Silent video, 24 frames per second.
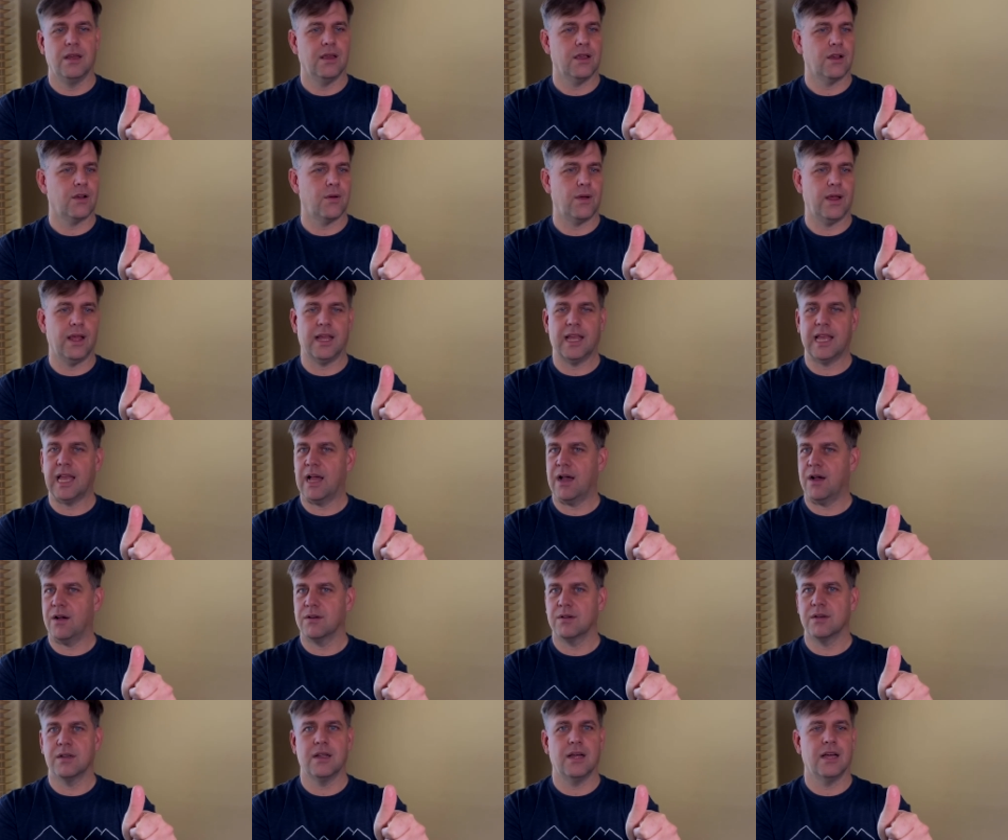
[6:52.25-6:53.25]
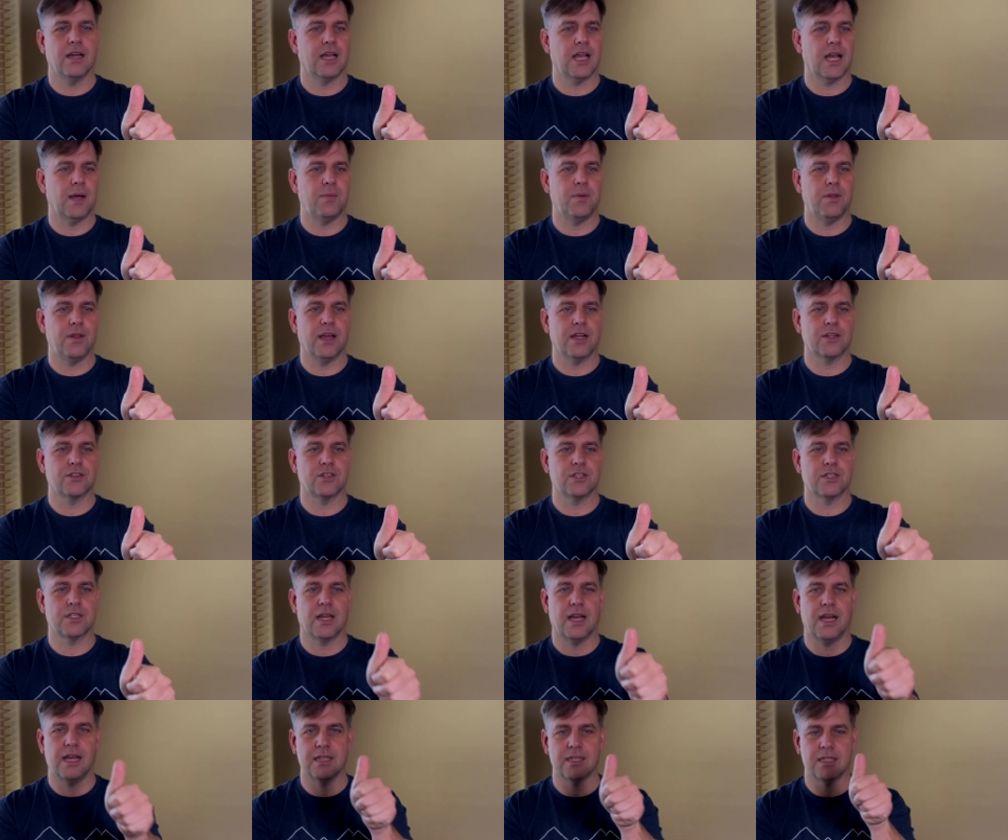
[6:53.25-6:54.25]
crank out a couple
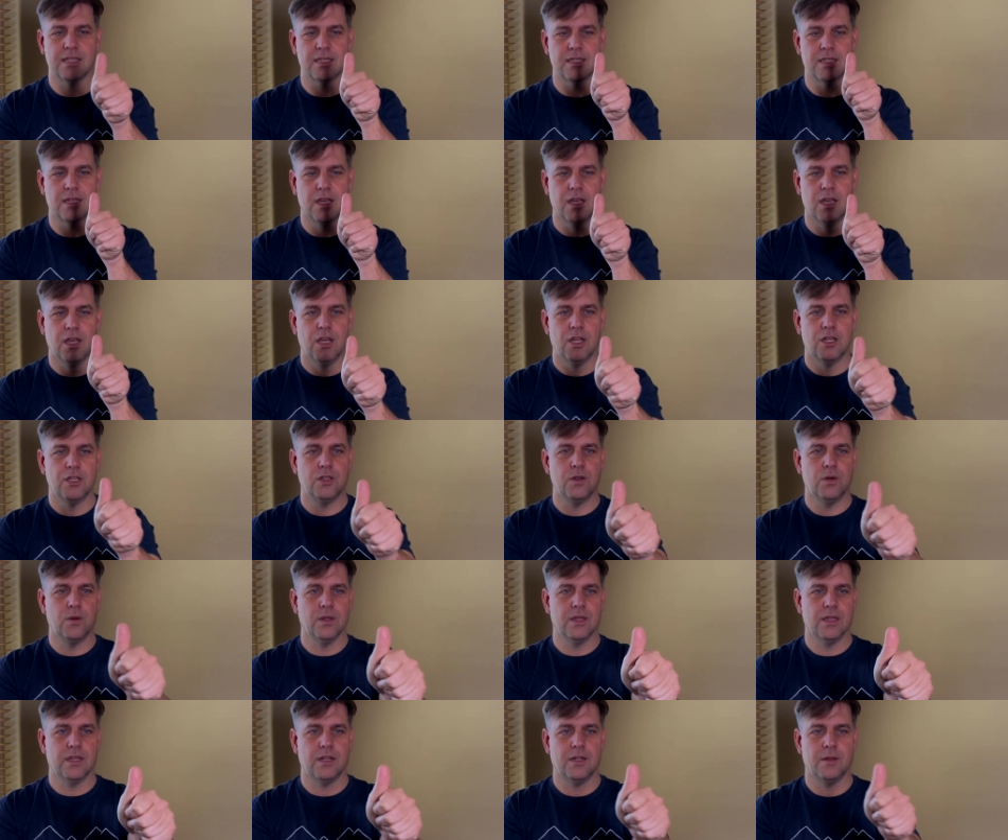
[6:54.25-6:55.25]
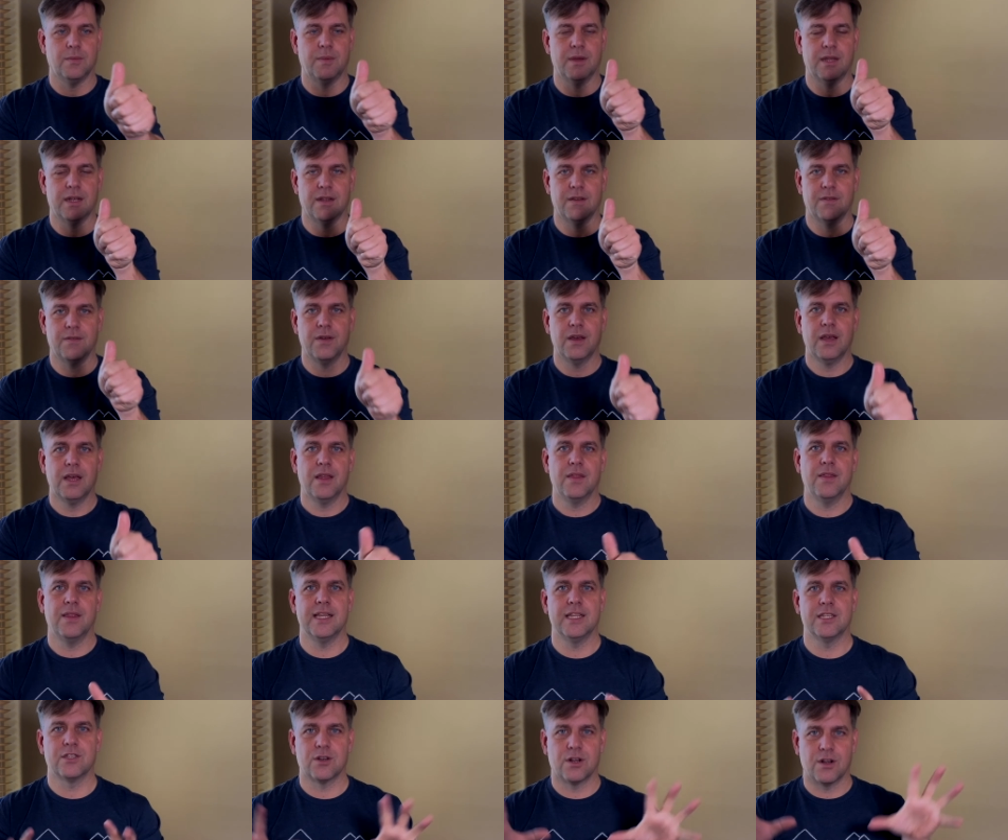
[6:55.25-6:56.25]
exercises, do a little bit of
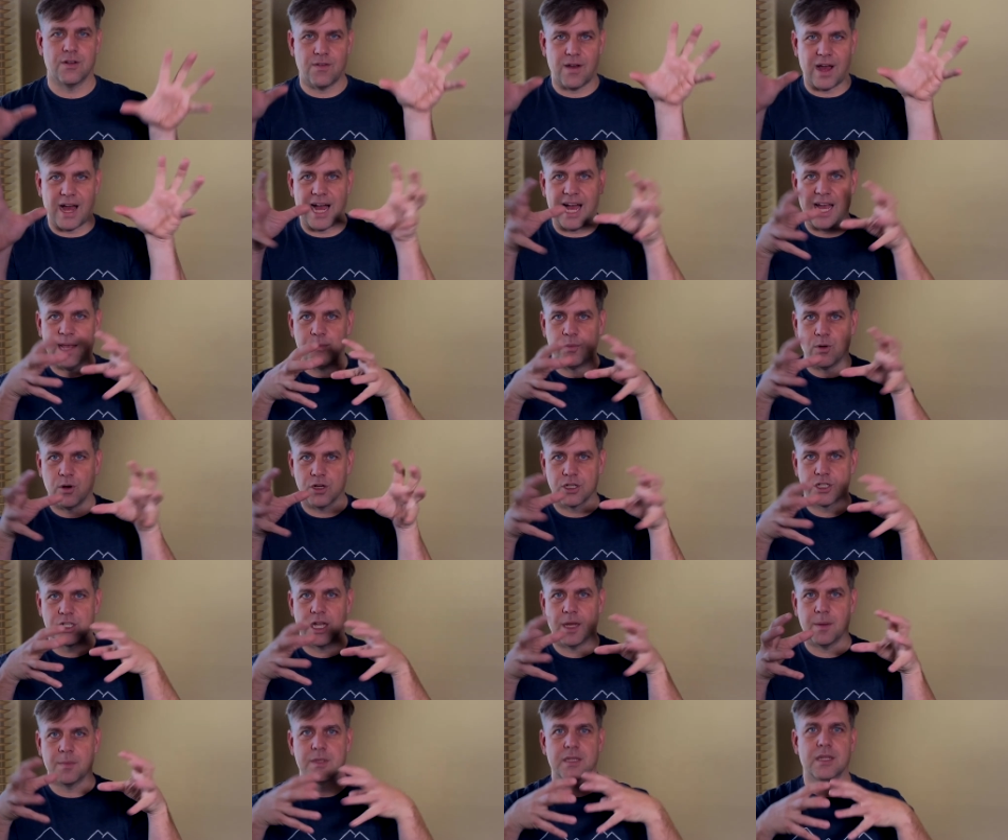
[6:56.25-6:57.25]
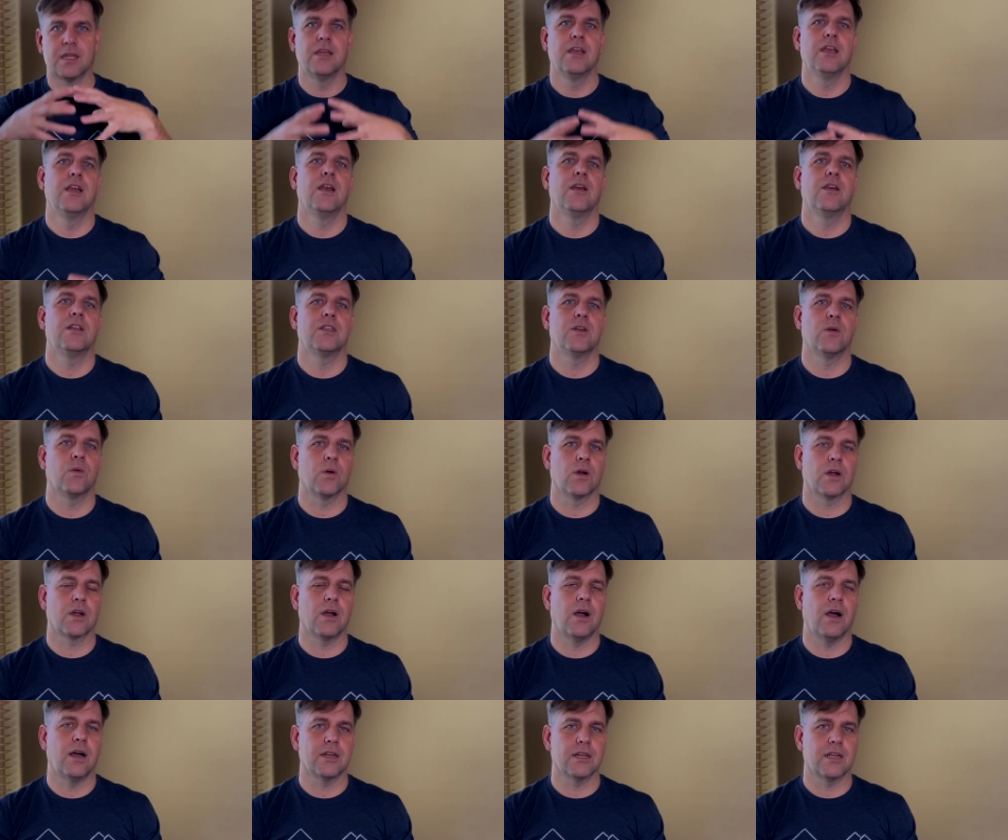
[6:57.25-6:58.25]
these sort of eye push-ups to
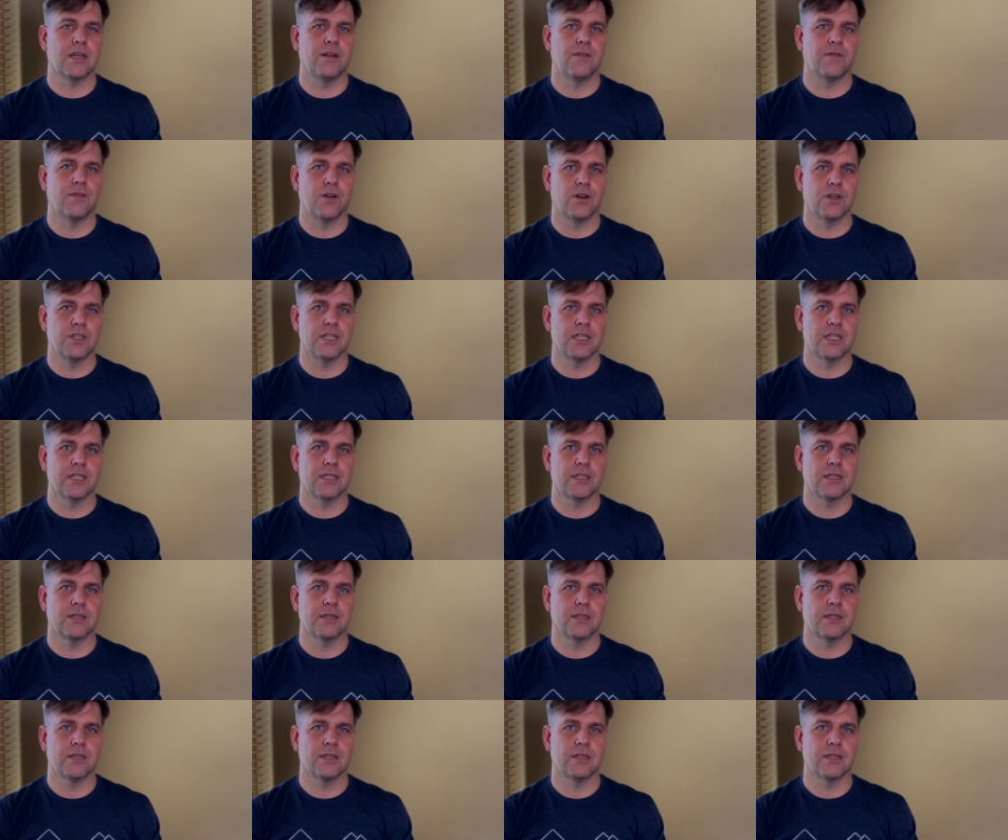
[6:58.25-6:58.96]
work on convergence.